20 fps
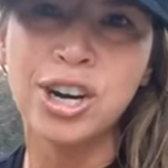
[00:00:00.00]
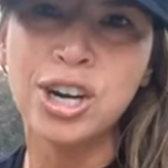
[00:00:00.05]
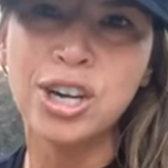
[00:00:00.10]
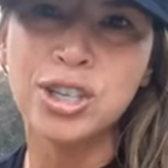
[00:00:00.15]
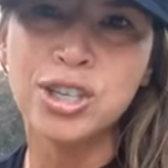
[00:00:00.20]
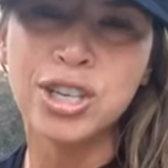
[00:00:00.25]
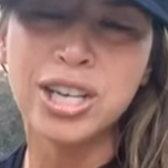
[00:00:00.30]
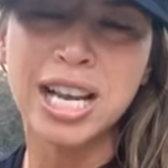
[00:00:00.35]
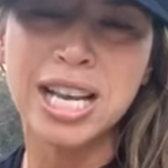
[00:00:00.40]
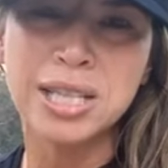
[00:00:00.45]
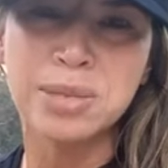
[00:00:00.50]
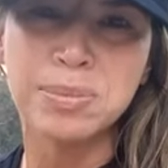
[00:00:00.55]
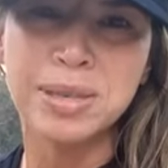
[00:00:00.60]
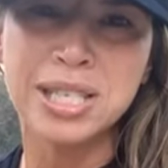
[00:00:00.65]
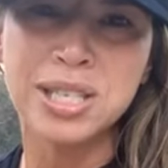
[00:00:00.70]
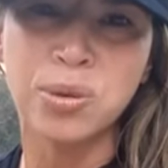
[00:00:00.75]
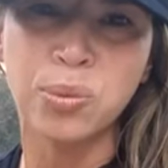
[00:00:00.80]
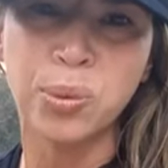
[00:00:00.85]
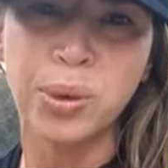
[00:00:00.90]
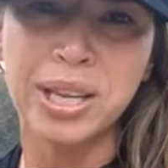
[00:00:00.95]
So you guys must
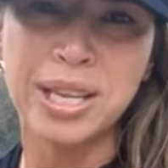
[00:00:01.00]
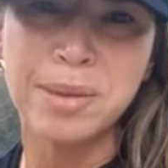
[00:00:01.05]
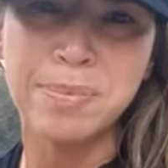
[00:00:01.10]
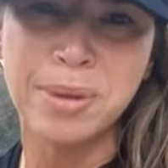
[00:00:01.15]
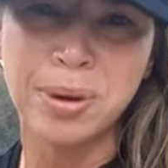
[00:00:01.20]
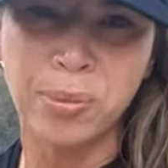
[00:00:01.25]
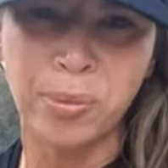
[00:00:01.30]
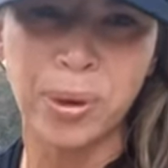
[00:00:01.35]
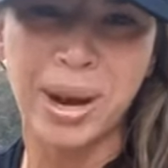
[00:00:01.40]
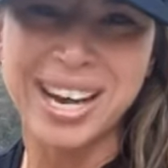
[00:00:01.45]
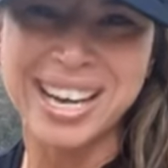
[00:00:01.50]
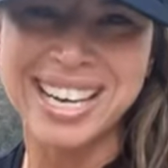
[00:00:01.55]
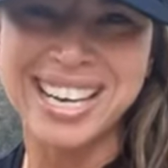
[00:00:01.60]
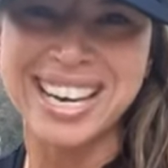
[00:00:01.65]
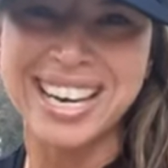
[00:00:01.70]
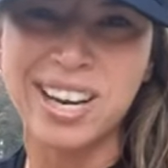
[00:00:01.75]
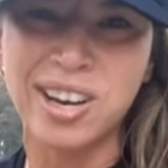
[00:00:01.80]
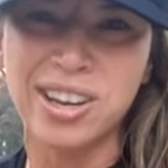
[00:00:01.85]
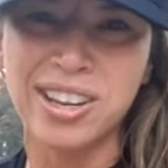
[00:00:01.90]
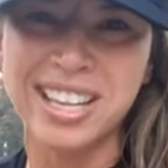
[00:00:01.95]
have really been ready to
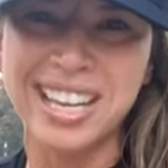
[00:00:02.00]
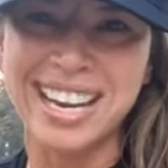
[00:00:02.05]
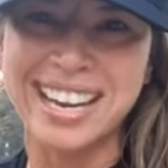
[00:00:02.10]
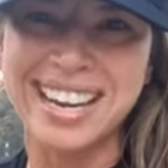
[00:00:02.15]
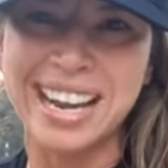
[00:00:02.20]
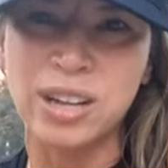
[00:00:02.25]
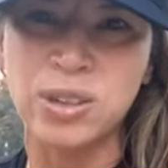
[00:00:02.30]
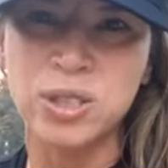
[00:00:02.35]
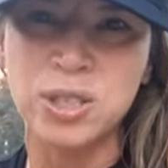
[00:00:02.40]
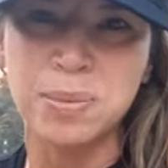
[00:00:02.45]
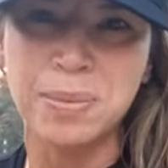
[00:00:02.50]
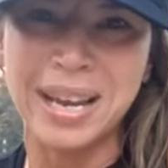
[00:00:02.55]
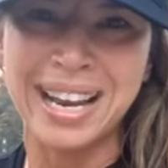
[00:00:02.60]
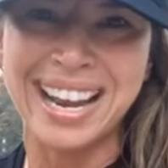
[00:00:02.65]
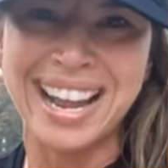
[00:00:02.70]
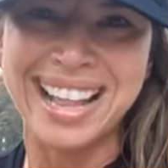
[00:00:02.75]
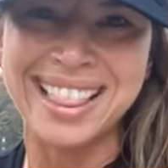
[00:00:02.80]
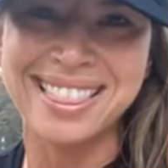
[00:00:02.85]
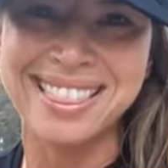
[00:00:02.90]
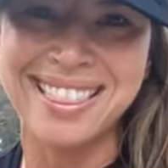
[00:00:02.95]
hear the announcement.
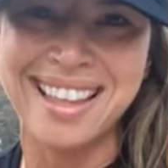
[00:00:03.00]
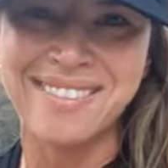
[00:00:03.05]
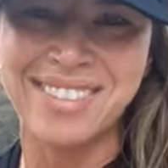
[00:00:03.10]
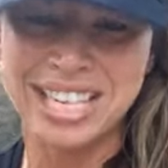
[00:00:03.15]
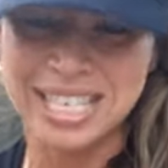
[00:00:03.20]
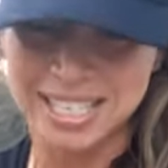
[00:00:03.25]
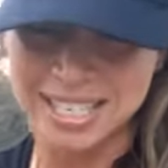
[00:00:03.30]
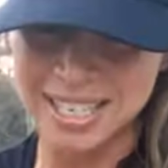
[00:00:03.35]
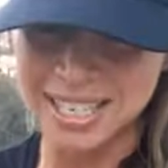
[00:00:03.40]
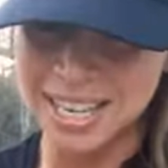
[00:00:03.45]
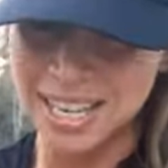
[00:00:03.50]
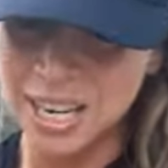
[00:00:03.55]
I love it.